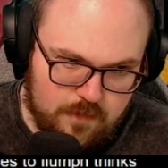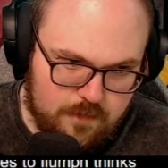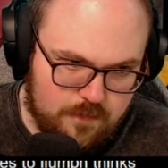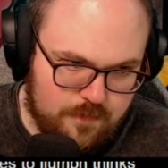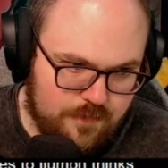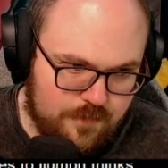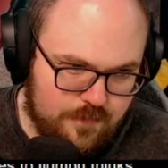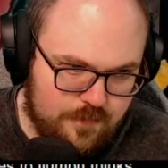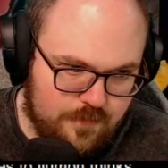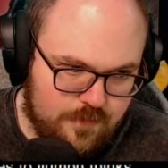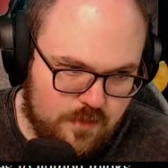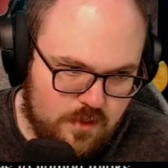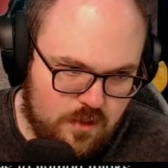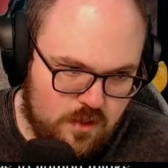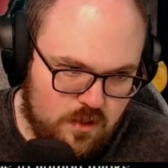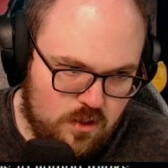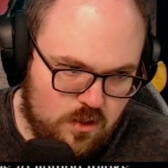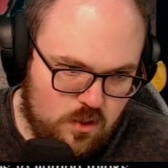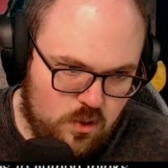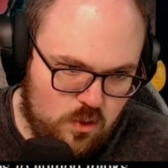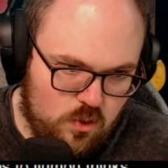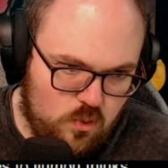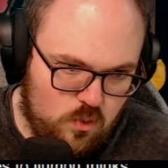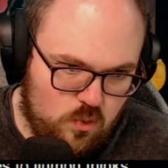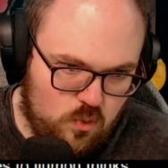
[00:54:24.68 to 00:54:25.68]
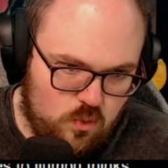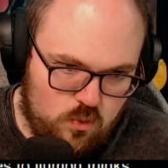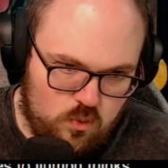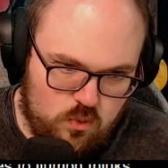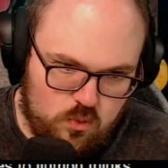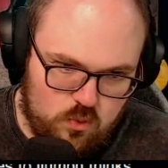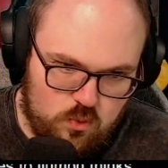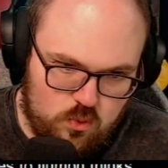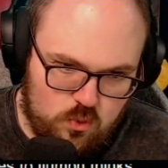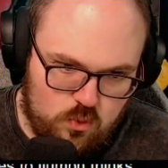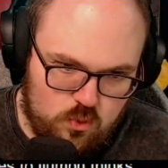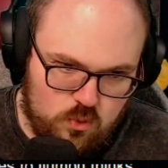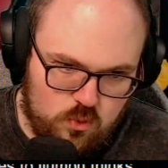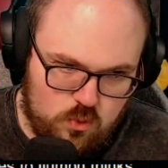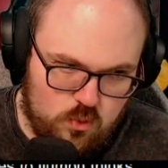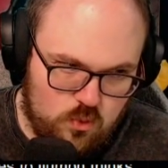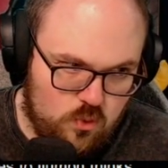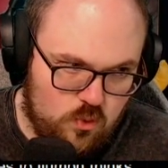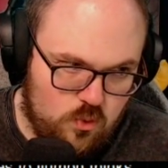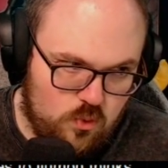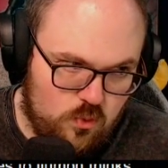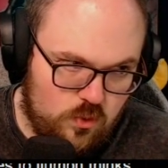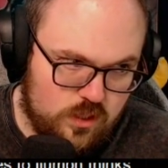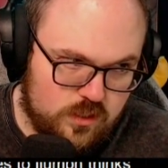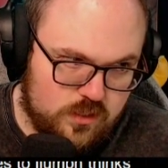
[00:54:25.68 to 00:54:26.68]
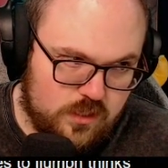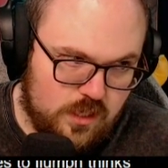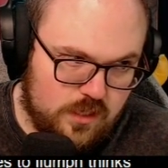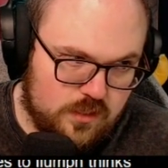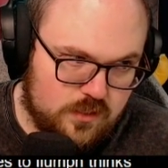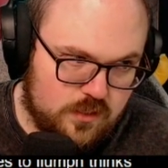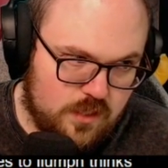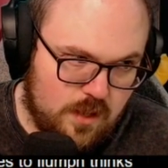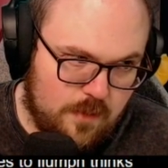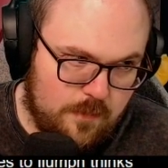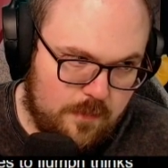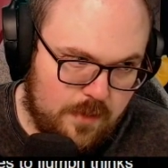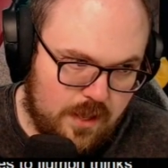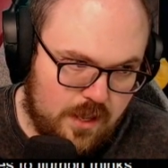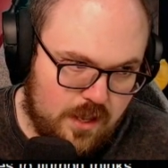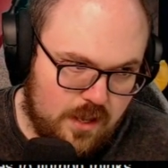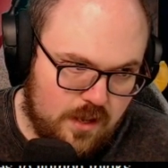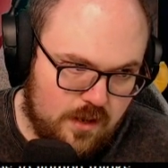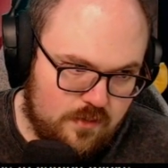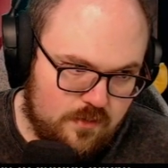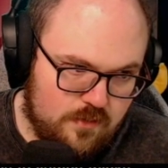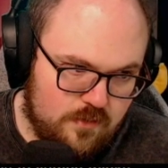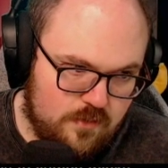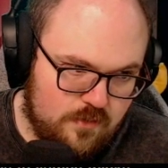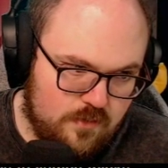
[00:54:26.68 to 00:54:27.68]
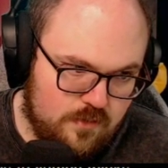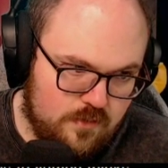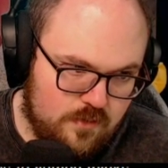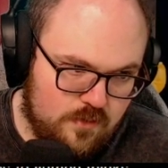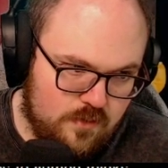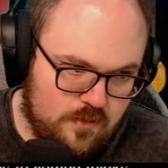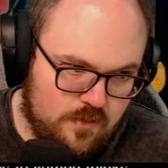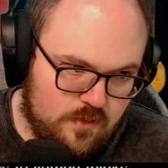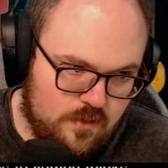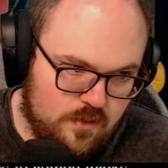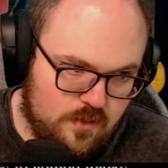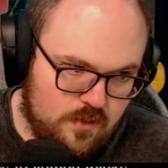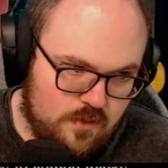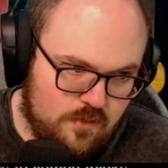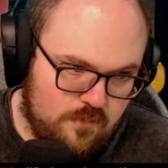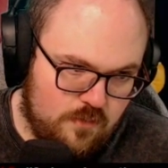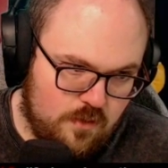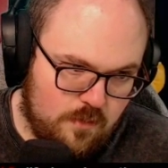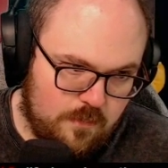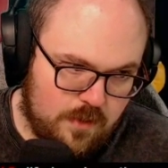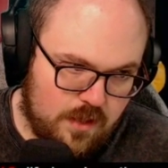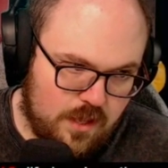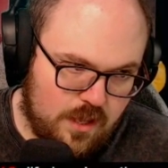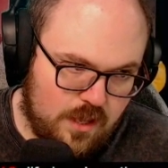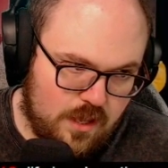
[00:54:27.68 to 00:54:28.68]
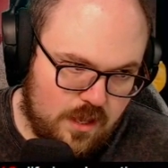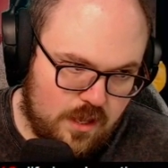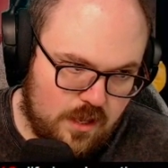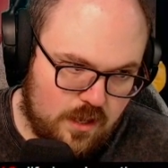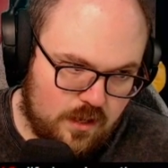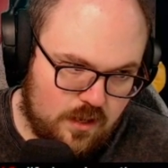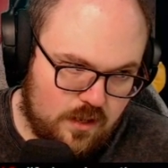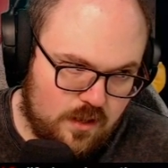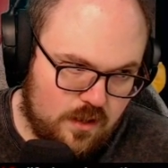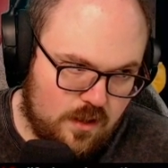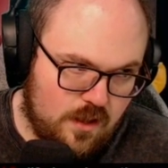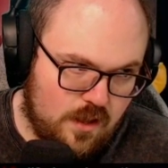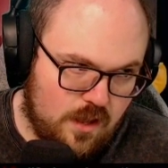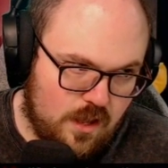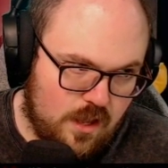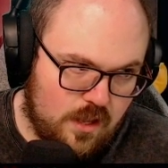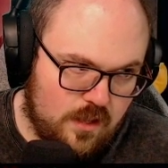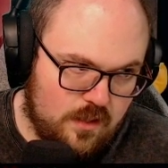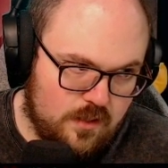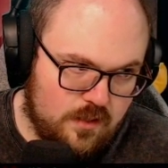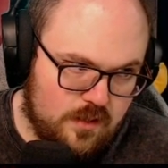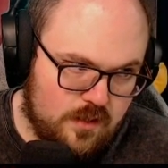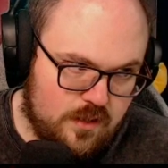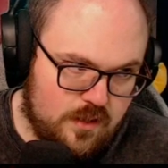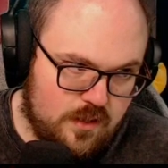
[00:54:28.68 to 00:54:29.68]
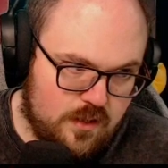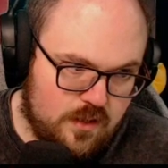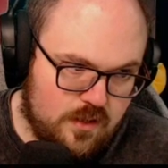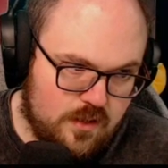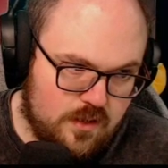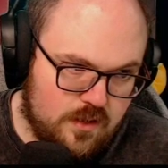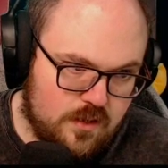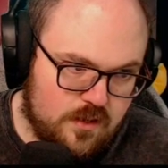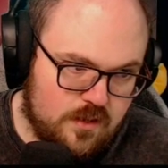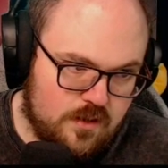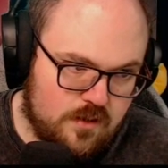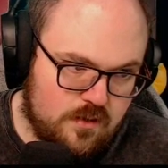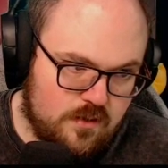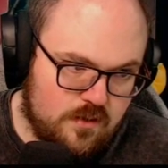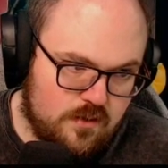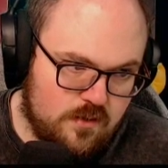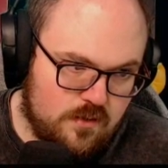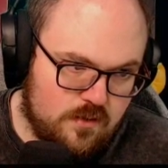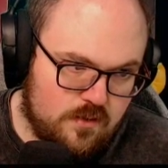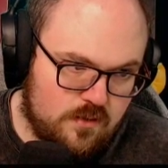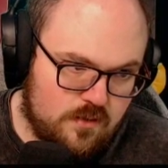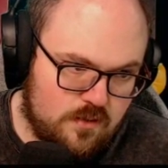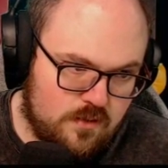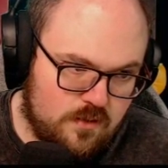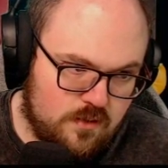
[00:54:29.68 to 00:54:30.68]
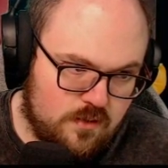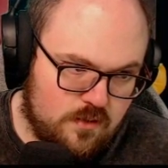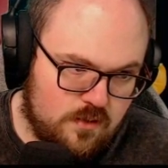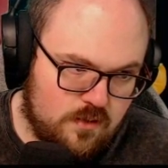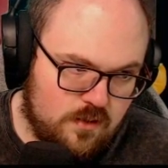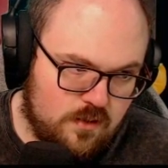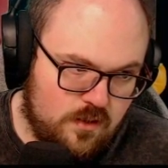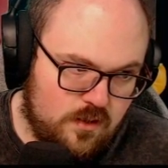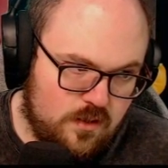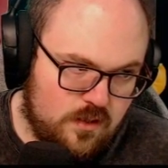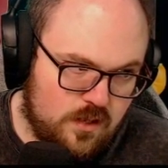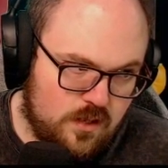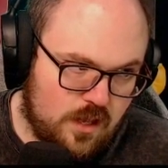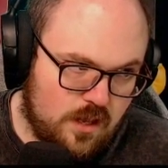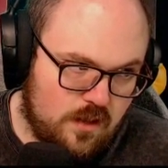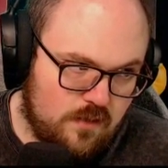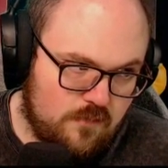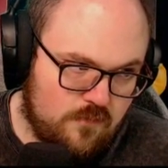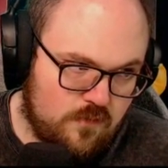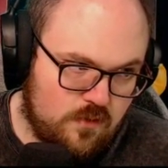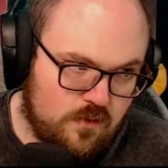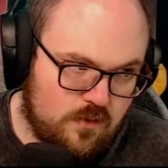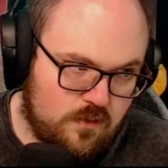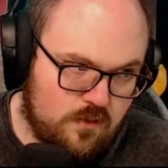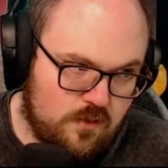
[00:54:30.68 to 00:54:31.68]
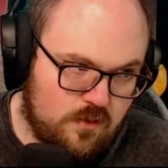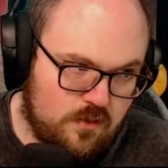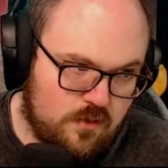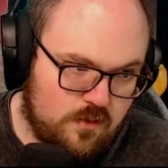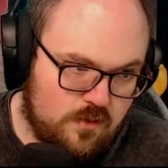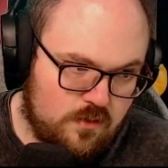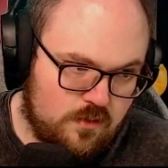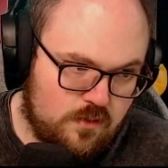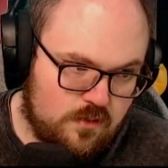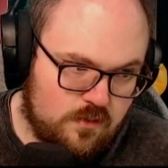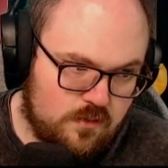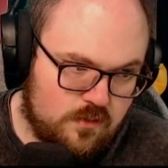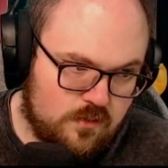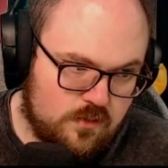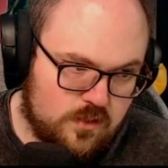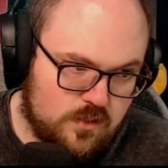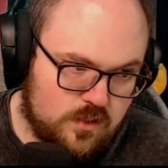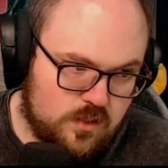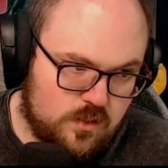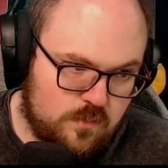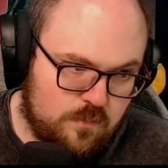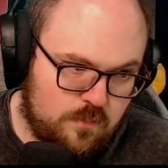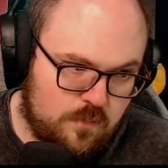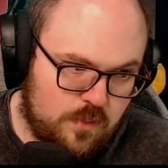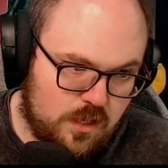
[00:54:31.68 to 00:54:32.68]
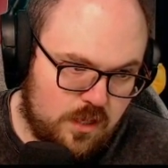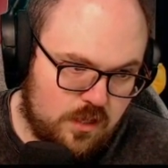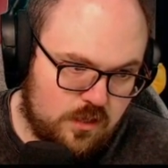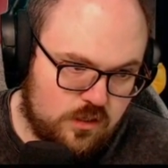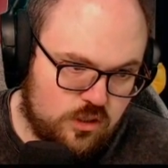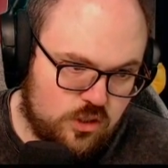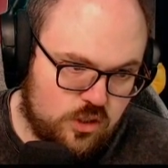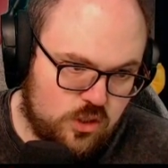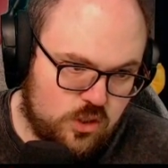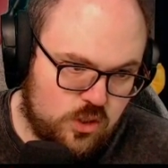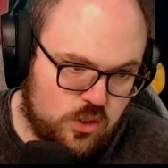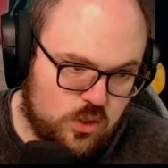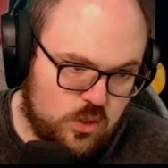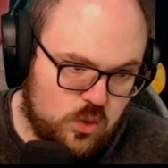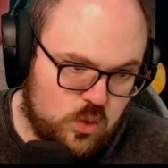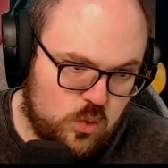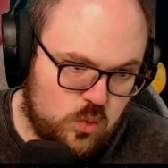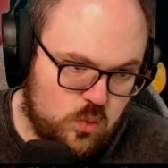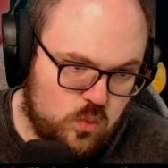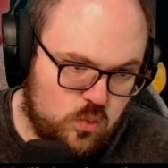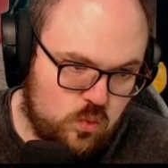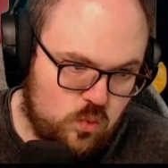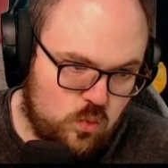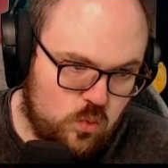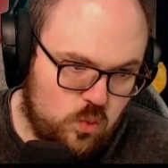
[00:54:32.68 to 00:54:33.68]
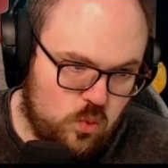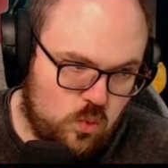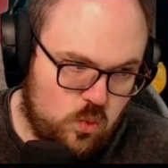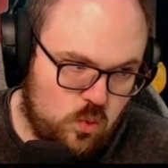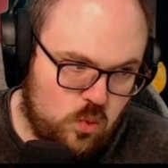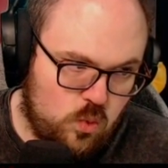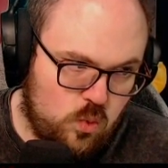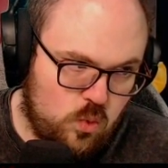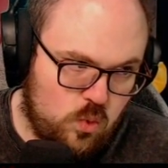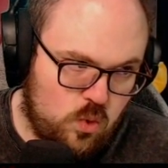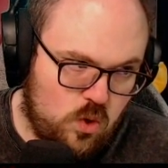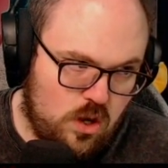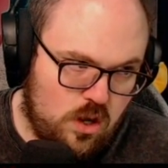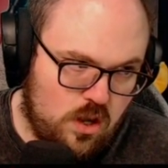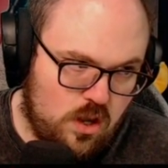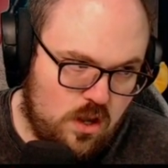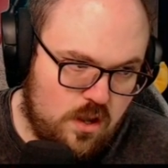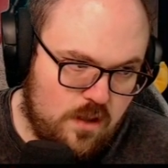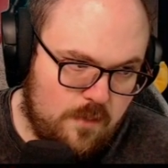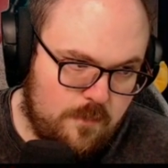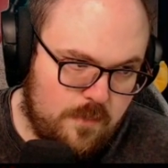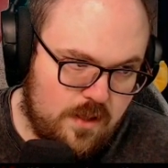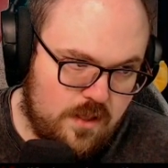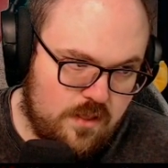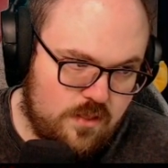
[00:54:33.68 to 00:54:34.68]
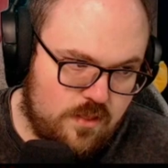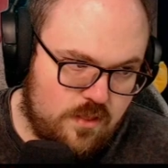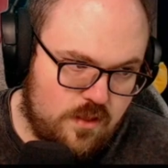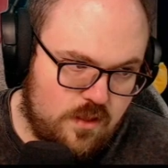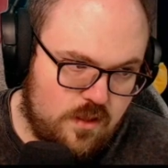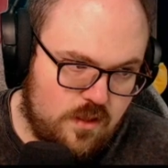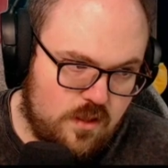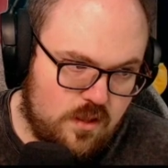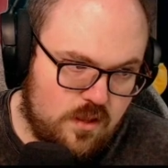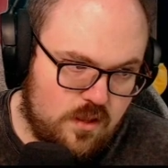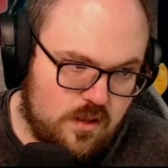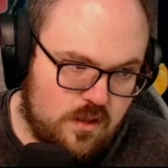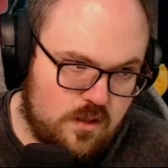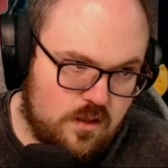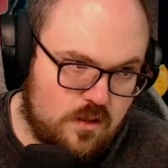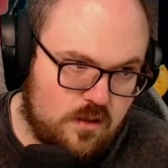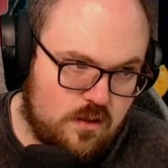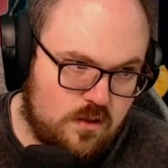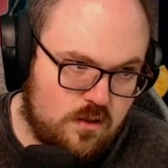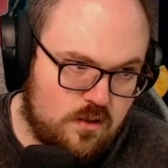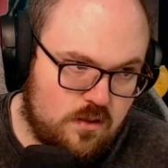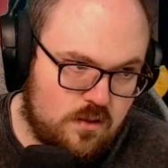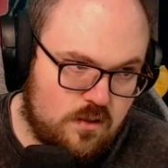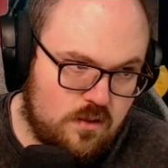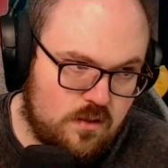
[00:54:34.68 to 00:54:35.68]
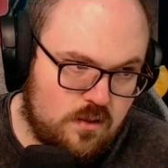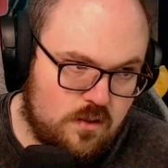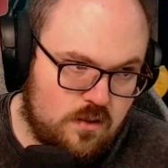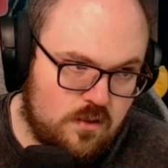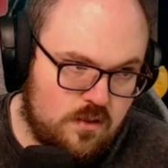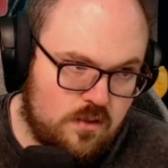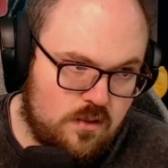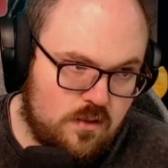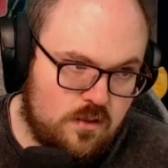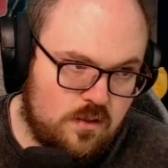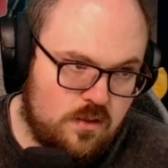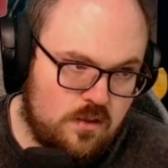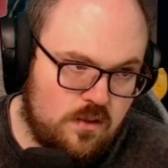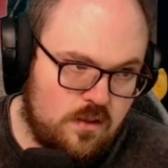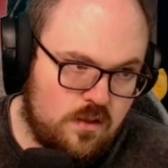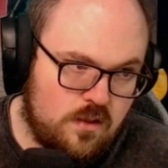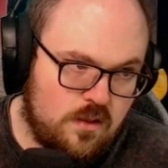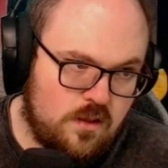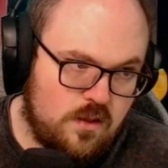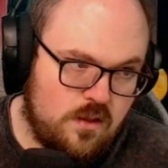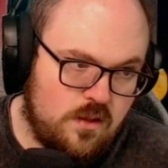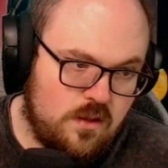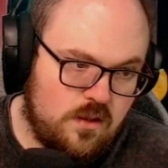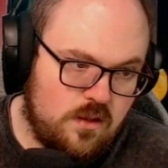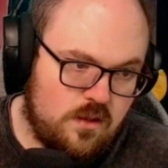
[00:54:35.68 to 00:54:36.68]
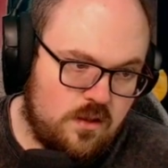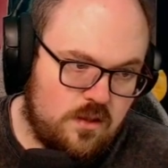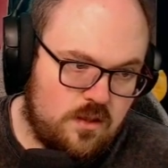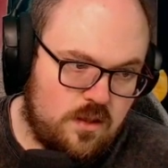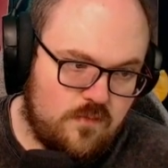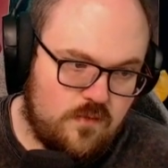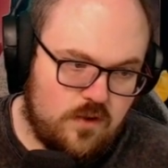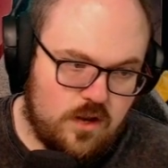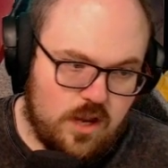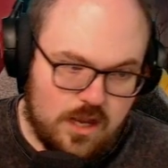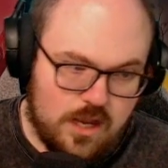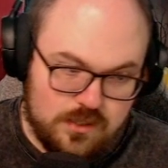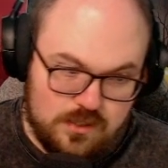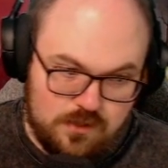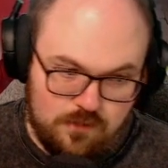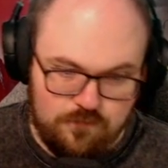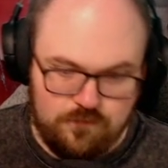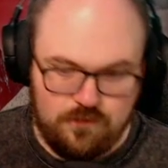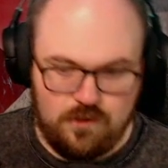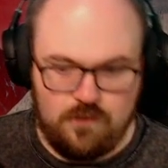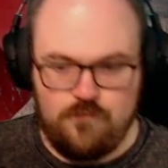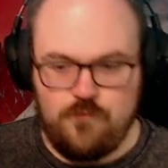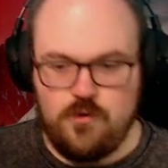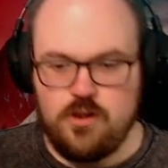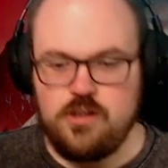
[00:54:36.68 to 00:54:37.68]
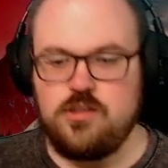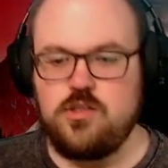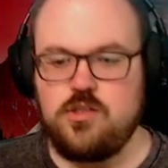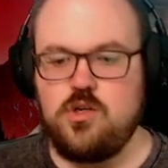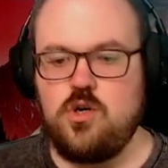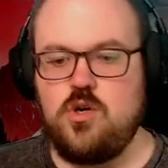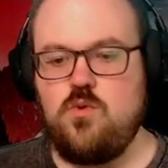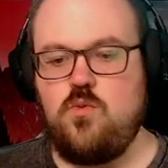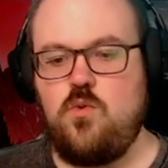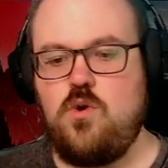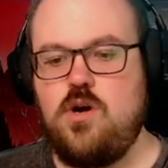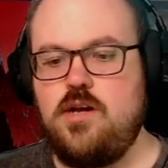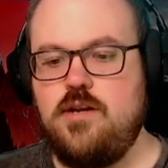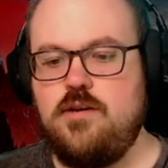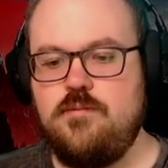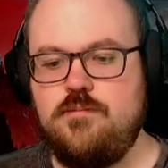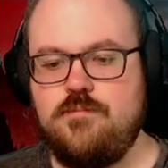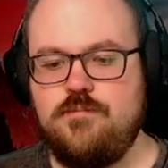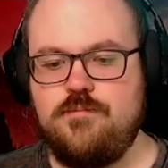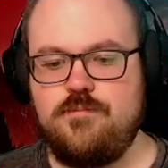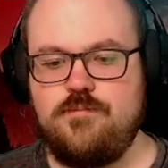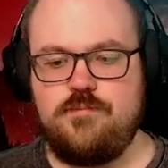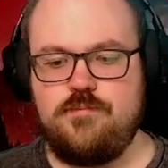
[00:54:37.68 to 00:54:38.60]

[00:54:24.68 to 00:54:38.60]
it. Ooh, the sand's not bad. Put back island, caverns, pitch swamp, I think. You ever cast a Flumph on turn one?